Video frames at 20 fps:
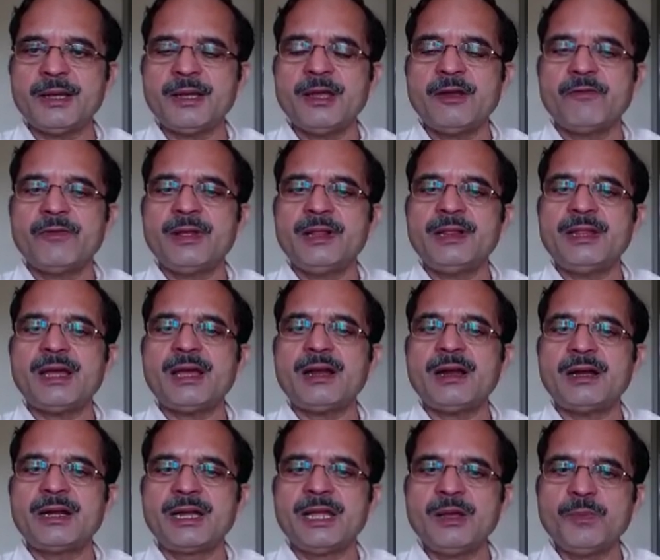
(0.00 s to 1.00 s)
When they
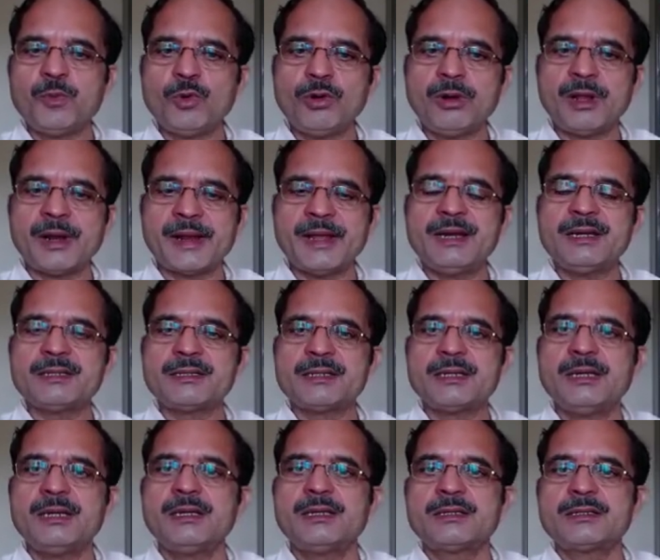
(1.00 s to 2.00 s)
are depolarized,
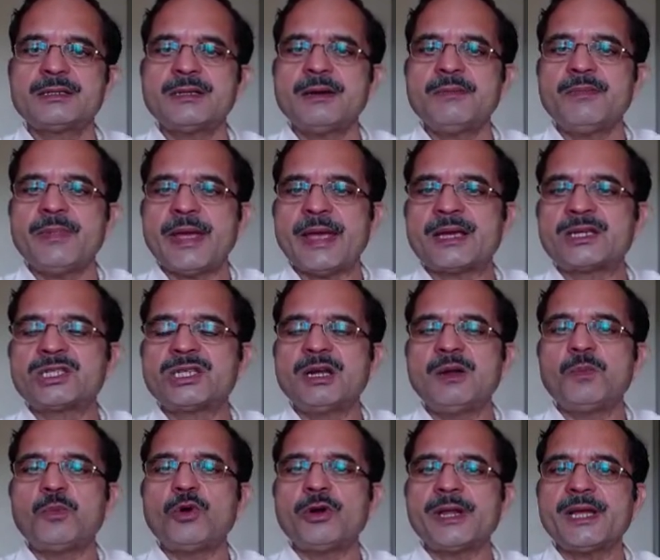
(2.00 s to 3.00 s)
some action
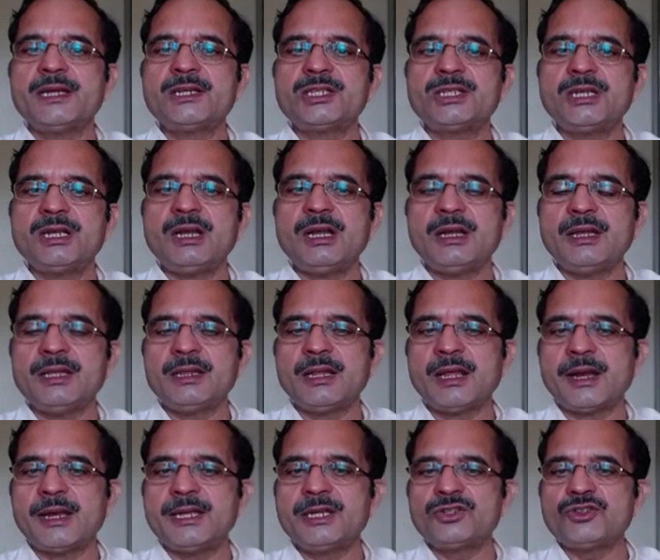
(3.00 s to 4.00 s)
potential in the
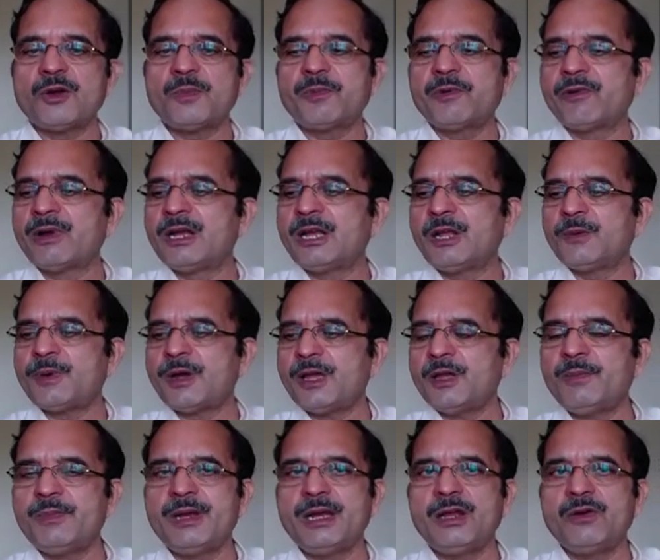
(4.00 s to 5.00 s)
range of 25
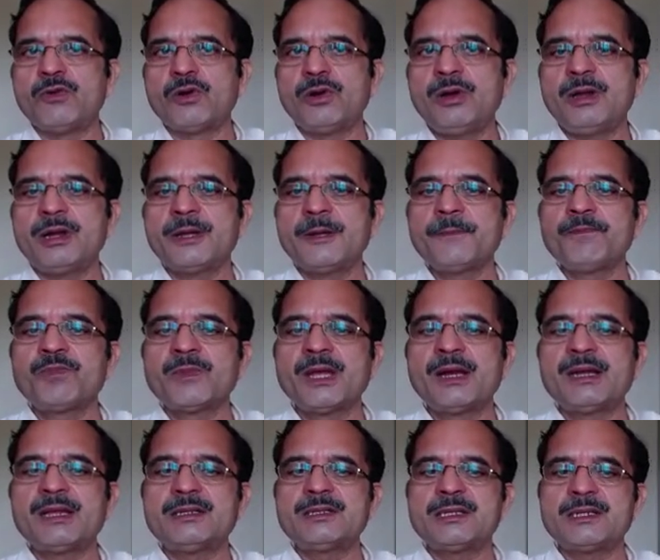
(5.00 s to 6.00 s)
millivolt it
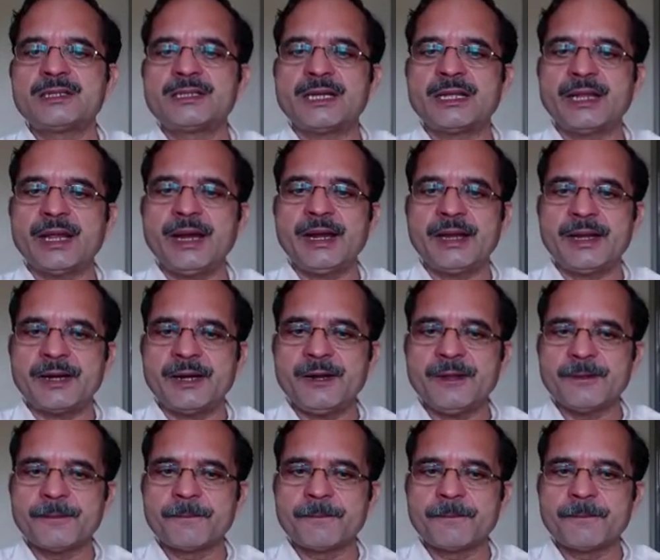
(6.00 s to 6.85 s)
is generated,